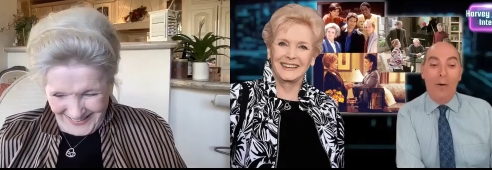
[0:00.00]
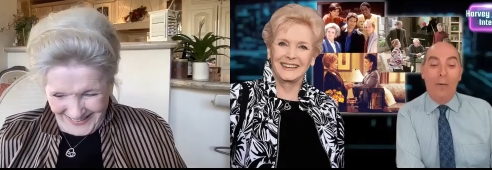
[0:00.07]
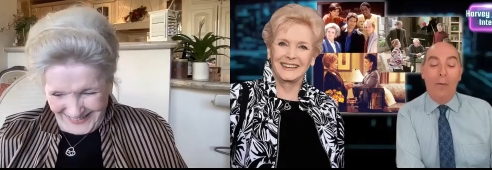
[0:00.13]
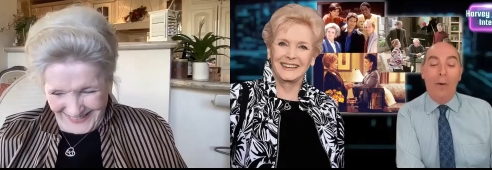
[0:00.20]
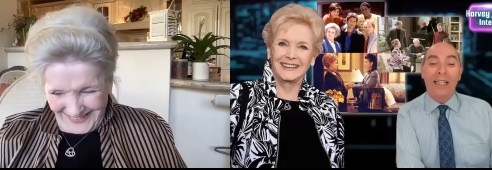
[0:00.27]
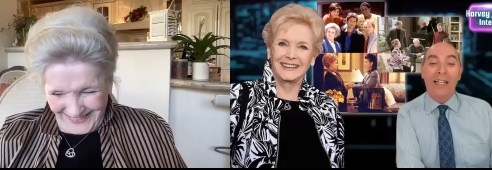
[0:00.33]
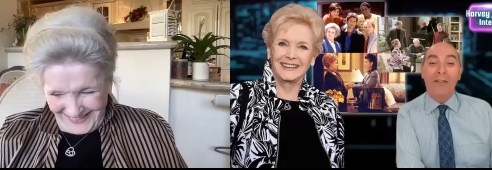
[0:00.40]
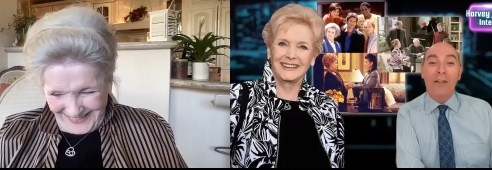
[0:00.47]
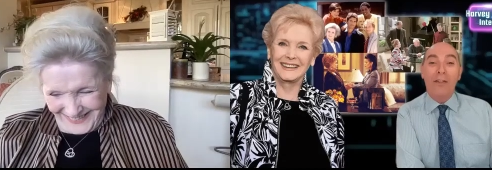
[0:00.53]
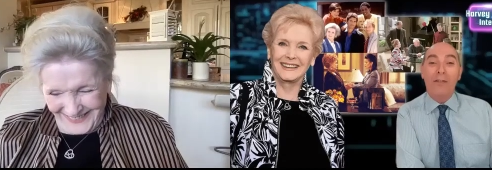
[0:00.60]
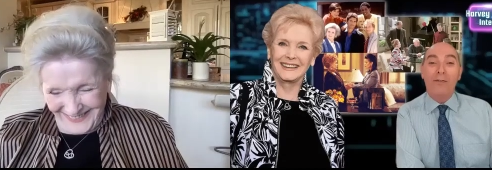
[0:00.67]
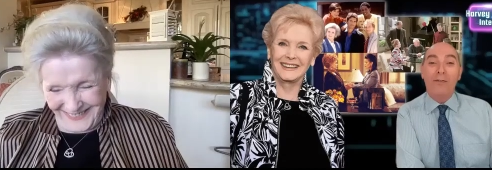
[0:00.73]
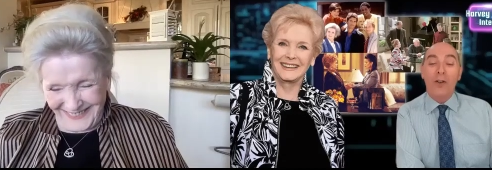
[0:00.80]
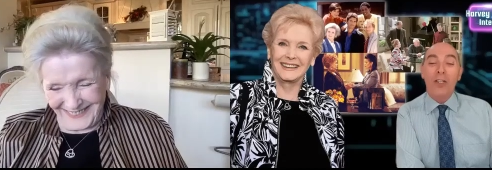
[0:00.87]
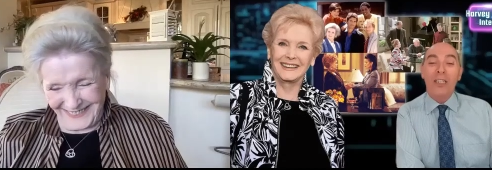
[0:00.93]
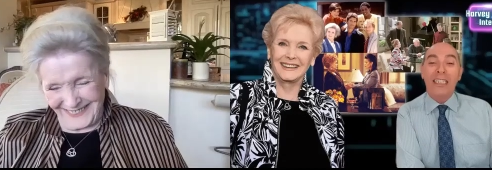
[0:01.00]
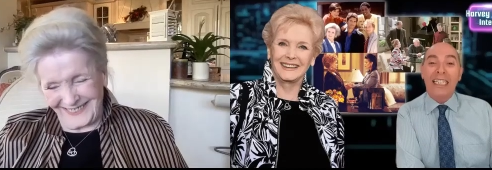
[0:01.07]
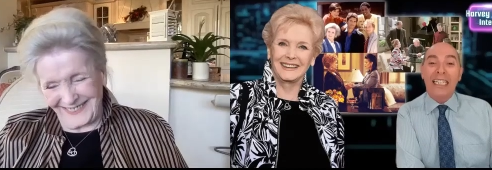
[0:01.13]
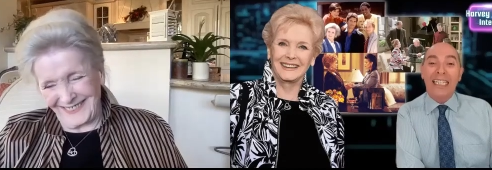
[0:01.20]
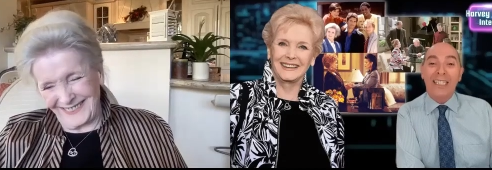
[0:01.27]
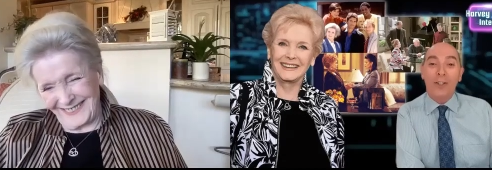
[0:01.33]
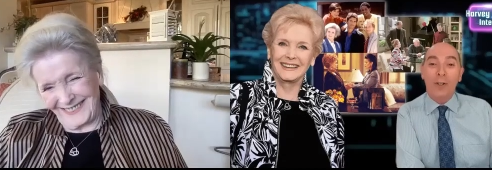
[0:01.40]
Speaker 1: One of the first
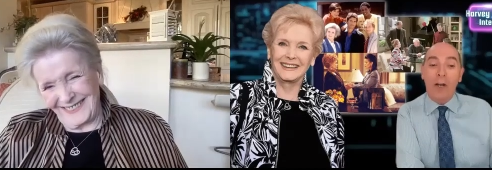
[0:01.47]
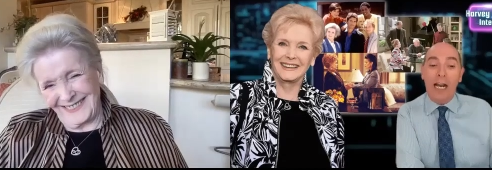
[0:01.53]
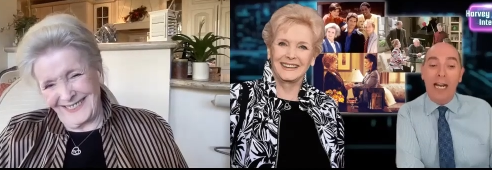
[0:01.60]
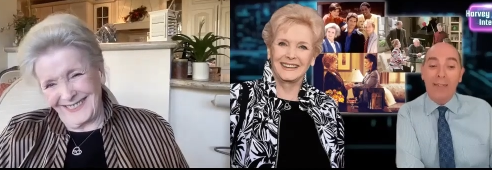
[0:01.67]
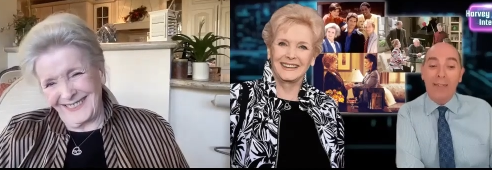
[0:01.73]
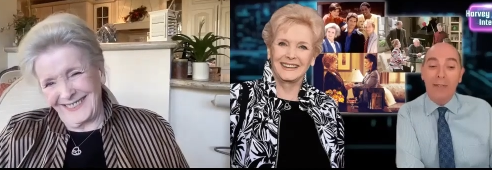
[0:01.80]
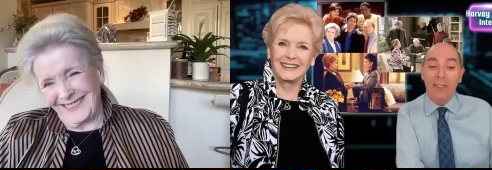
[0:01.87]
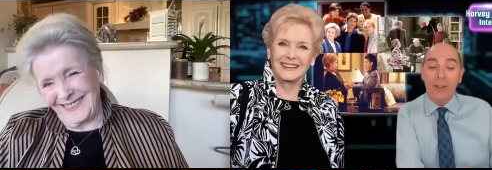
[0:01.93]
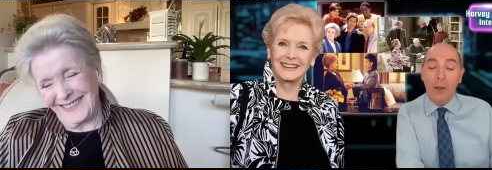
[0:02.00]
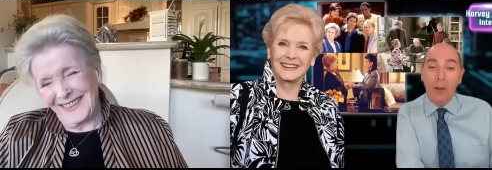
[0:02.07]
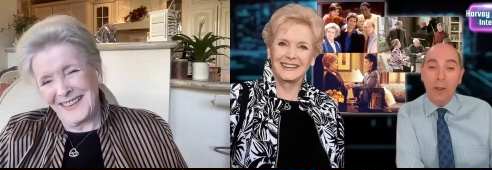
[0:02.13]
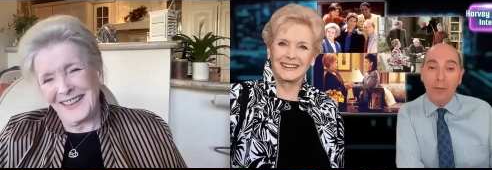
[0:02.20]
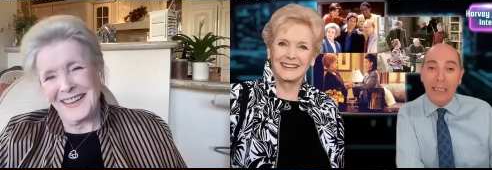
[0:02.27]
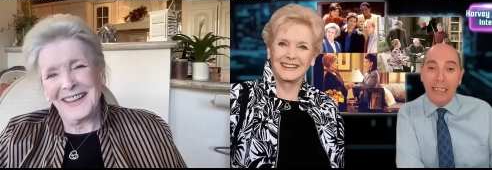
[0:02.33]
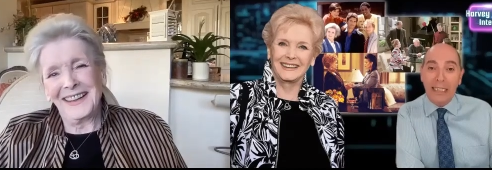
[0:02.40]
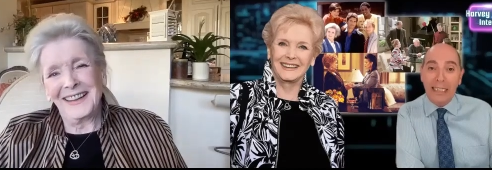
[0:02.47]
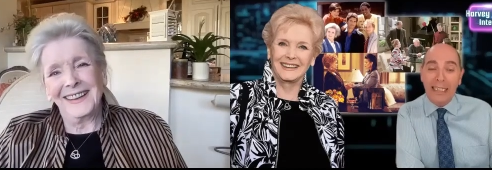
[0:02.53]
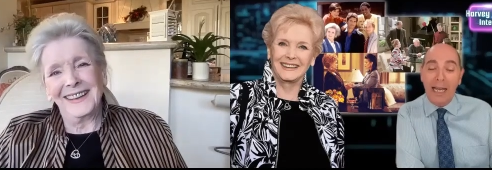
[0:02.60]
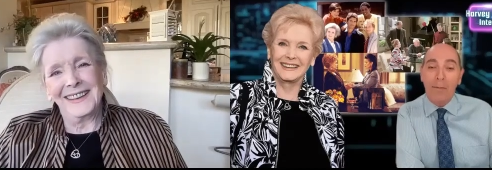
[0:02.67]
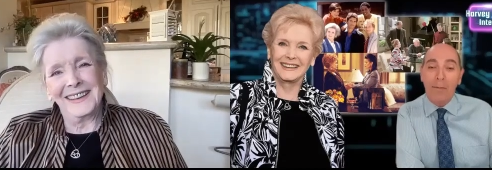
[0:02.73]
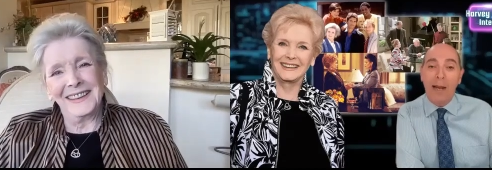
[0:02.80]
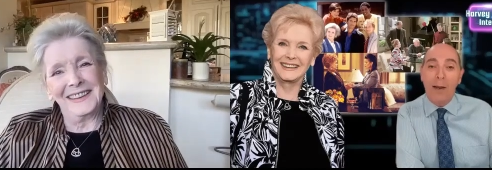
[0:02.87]
things your husband told me is
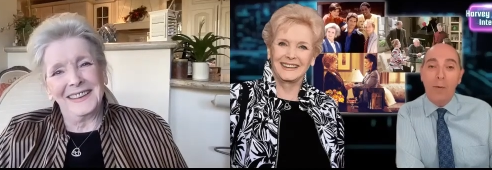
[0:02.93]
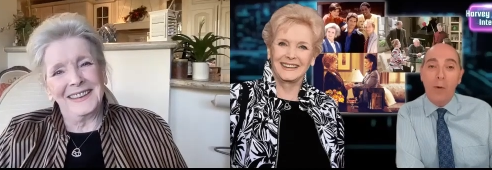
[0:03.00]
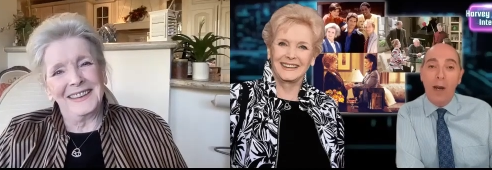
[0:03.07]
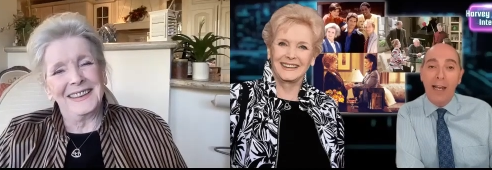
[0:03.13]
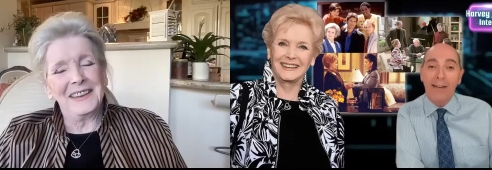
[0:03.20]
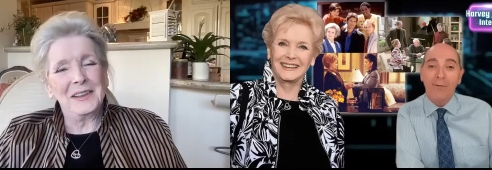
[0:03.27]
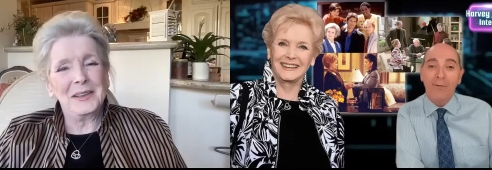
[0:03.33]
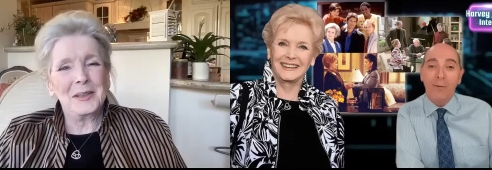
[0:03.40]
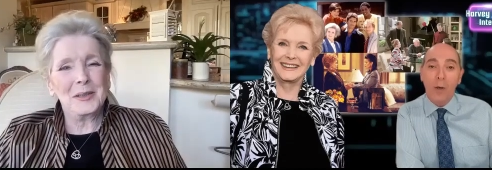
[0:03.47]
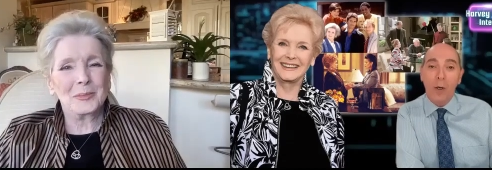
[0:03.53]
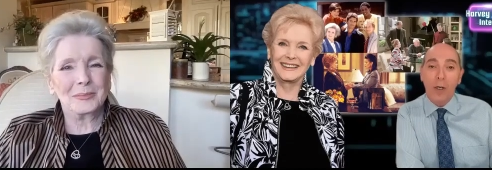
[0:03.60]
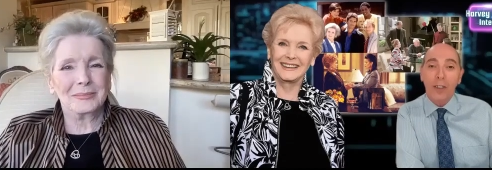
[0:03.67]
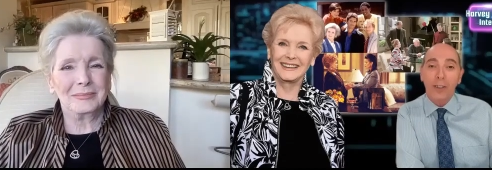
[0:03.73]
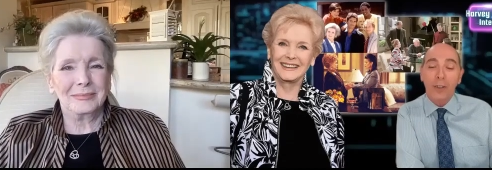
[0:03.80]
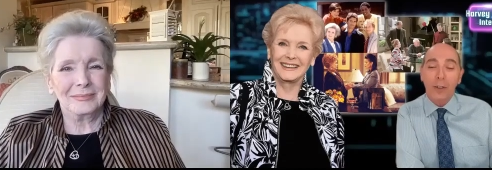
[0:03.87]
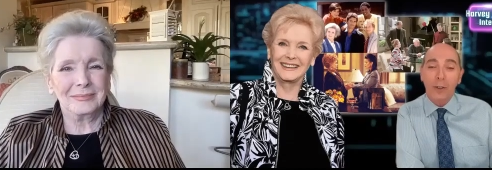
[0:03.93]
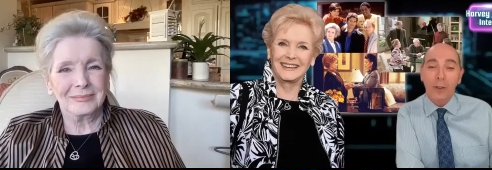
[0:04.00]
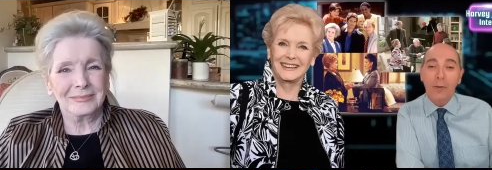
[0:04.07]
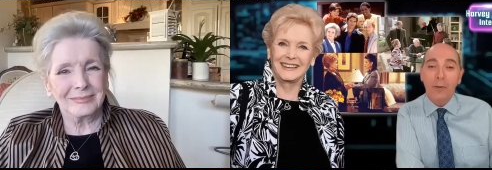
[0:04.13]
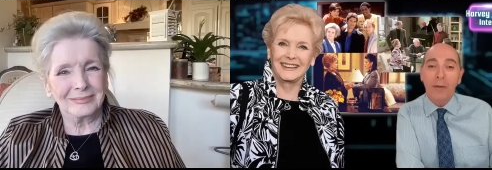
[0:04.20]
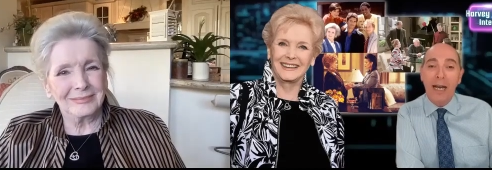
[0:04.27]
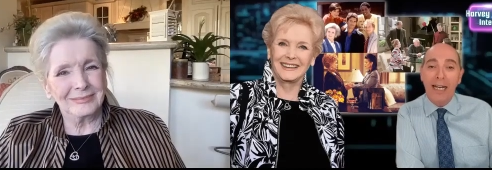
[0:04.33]
that my wife works
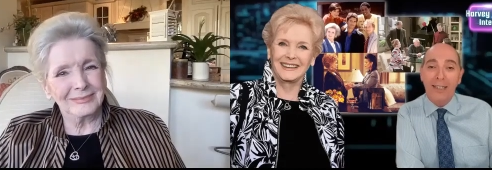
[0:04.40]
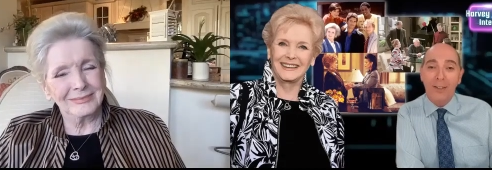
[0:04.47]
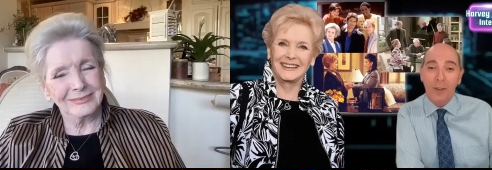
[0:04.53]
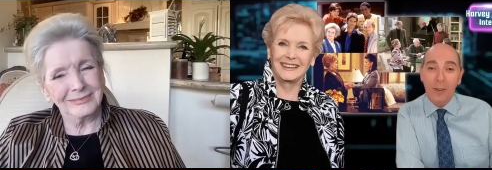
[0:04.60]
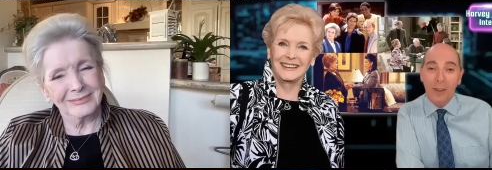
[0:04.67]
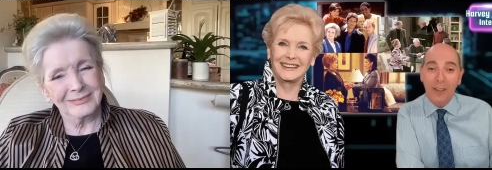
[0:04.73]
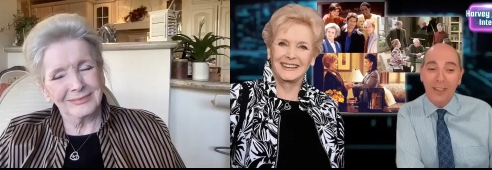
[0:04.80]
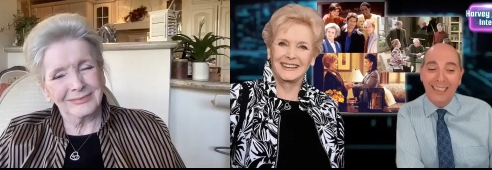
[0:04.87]
too much.